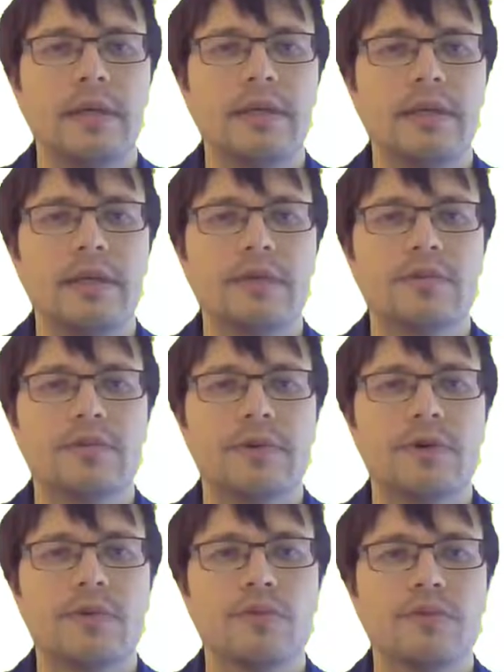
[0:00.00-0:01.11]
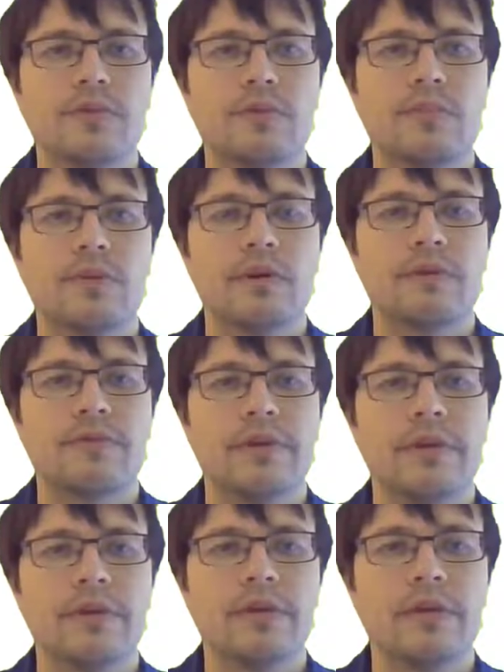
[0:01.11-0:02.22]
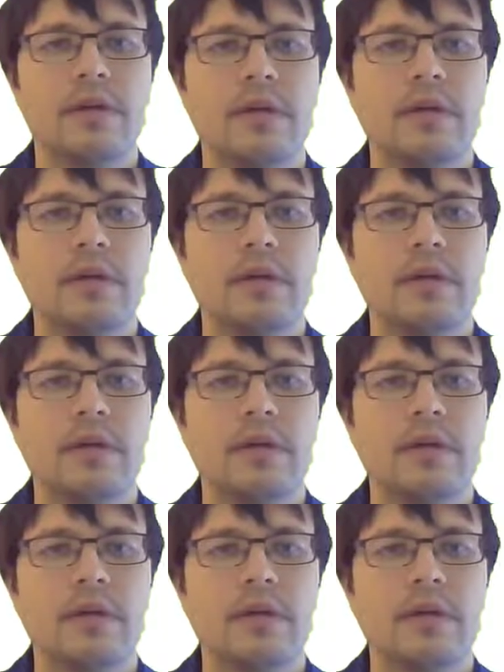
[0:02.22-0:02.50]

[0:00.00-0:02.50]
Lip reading: in case of a host or broker failure,